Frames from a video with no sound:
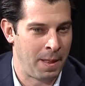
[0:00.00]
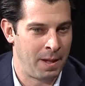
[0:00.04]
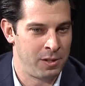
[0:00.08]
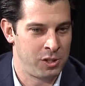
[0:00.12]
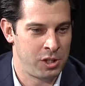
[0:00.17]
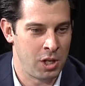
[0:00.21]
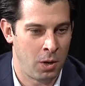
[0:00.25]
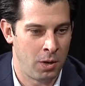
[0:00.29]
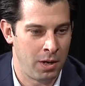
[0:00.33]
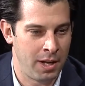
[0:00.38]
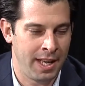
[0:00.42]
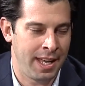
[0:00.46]

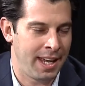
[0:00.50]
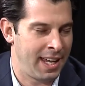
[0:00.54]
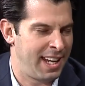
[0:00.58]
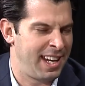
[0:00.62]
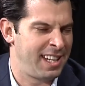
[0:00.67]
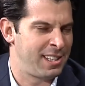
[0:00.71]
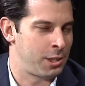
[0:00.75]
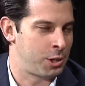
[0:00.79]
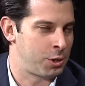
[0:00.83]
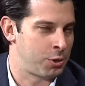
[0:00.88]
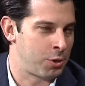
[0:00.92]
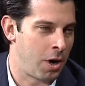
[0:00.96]
So it
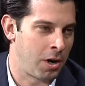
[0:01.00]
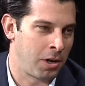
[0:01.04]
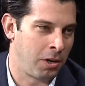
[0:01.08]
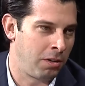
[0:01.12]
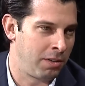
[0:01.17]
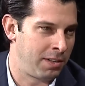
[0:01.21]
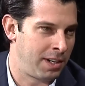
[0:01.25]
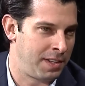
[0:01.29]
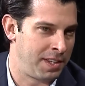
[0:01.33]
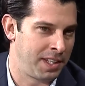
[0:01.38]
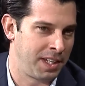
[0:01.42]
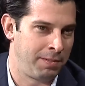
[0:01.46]
is a
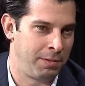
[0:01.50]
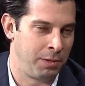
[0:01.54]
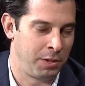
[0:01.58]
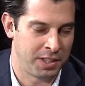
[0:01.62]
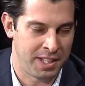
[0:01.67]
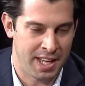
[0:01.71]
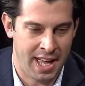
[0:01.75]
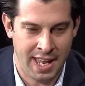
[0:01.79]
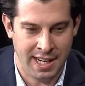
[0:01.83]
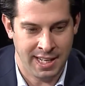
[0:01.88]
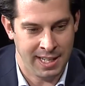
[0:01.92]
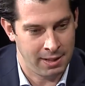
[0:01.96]
struggle, and I think if you
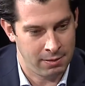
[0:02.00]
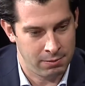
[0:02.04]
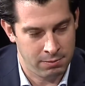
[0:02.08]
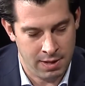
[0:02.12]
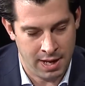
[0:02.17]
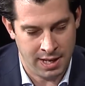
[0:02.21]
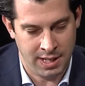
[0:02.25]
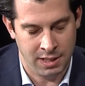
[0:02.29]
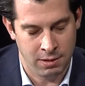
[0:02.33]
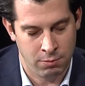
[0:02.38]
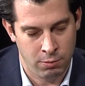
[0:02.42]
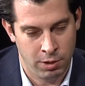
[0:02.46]
look at
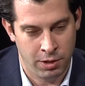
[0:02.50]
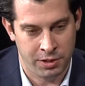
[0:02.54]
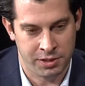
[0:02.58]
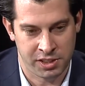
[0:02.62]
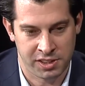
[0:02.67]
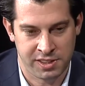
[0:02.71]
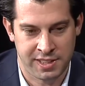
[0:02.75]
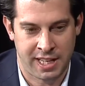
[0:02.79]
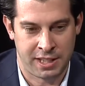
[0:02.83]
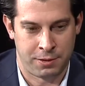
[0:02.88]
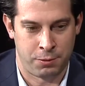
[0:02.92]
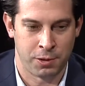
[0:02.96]
any real
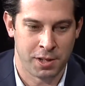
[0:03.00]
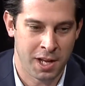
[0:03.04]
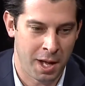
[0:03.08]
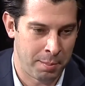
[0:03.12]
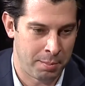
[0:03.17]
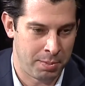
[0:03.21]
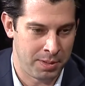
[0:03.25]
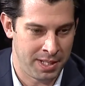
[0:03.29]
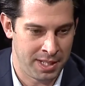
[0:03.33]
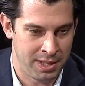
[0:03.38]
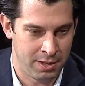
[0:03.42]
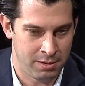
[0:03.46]
successful
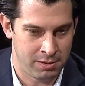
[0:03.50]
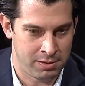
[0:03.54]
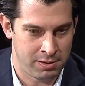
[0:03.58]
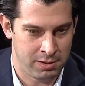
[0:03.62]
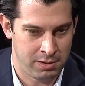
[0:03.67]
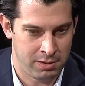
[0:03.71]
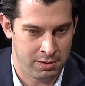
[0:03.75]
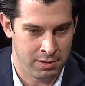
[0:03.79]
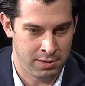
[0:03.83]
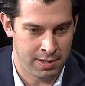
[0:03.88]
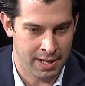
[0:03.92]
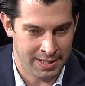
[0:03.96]
company,
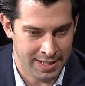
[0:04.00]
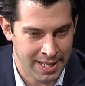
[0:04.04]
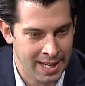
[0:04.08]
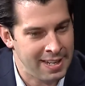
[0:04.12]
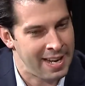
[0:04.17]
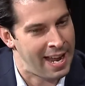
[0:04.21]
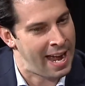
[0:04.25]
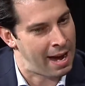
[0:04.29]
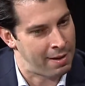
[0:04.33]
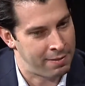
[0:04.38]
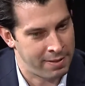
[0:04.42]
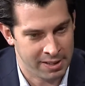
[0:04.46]
they
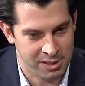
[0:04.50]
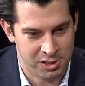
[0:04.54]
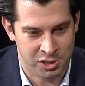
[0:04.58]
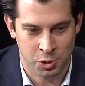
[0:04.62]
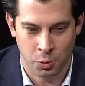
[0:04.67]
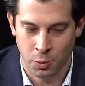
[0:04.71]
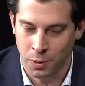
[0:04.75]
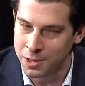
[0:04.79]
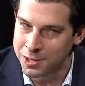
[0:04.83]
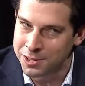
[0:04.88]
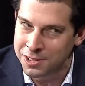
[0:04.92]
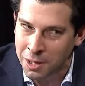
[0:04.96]
tend to have that
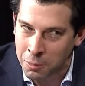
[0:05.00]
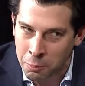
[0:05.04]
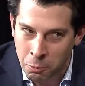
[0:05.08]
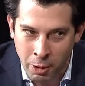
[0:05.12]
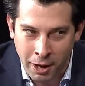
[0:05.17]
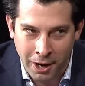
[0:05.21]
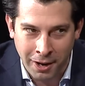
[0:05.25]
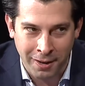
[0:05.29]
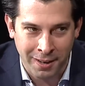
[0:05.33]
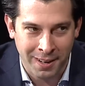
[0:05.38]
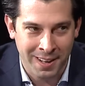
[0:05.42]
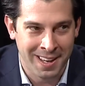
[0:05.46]
story
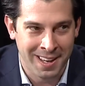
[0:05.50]
somewhere.